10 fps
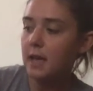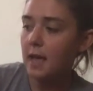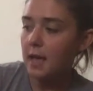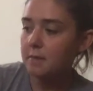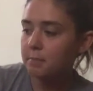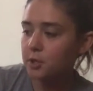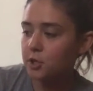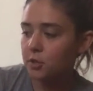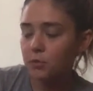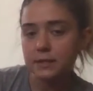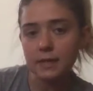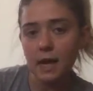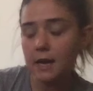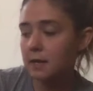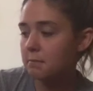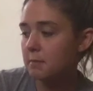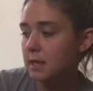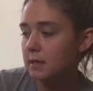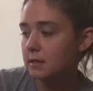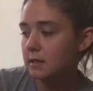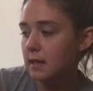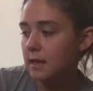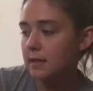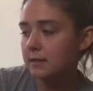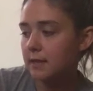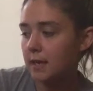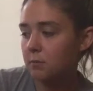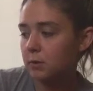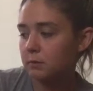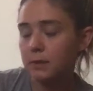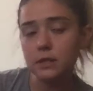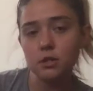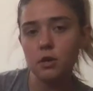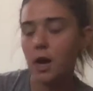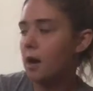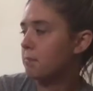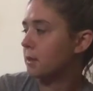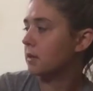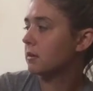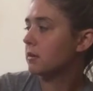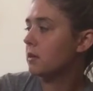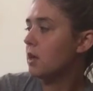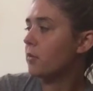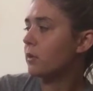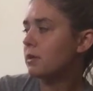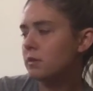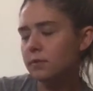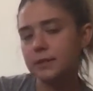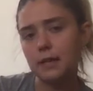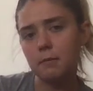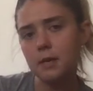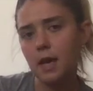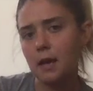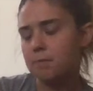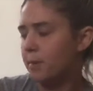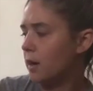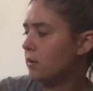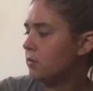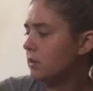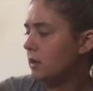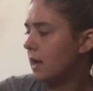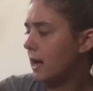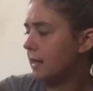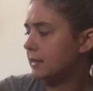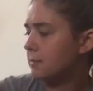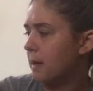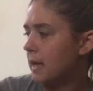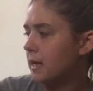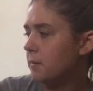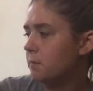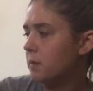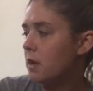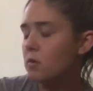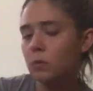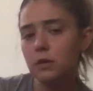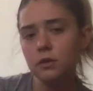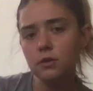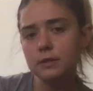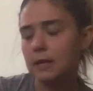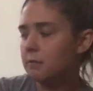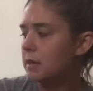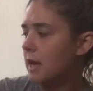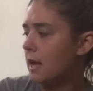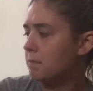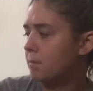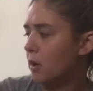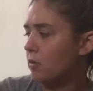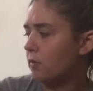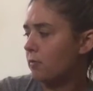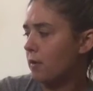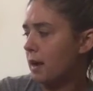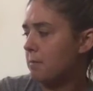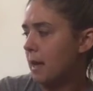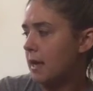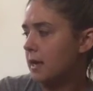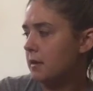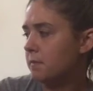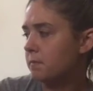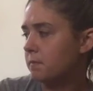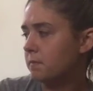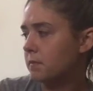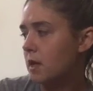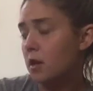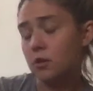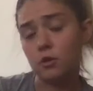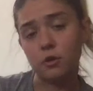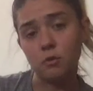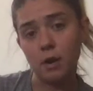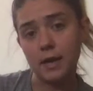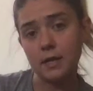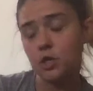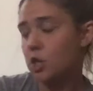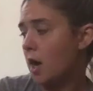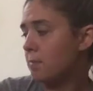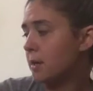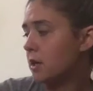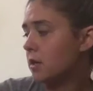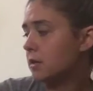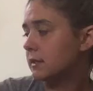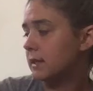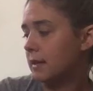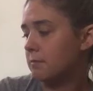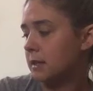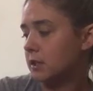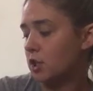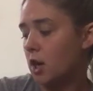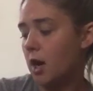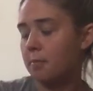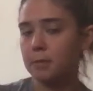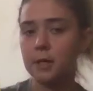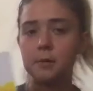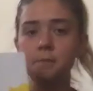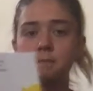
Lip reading: A butcher was cutting meat. His name was Mr. Hopper. "Will you sell me a bone?" asked Benny. "Will you sell me a bone for a penny?" "You're quite a shopper," said Mr. Hopper.